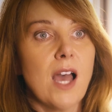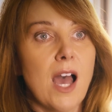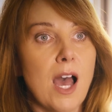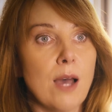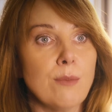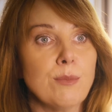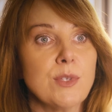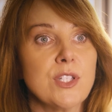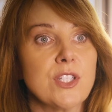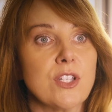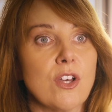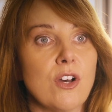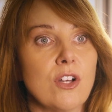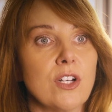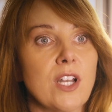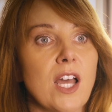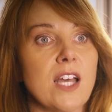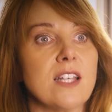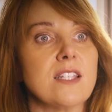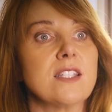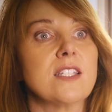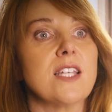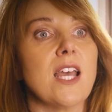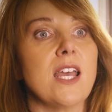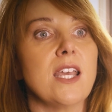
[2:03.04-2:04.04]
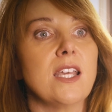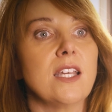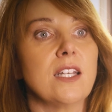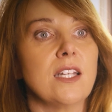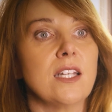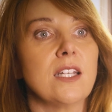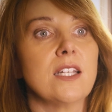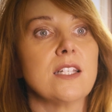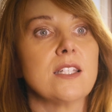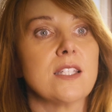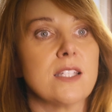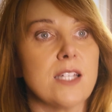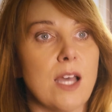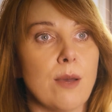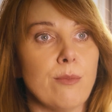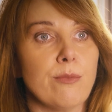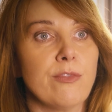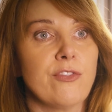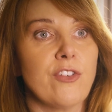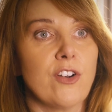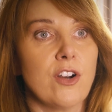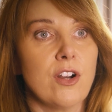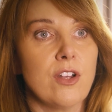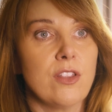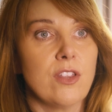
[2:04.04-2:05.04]
Amazon has taken it a step
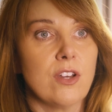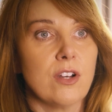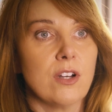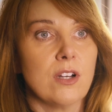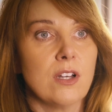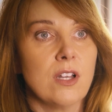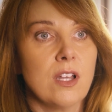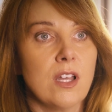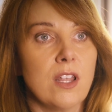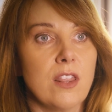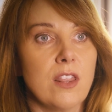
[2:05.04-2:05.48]
further.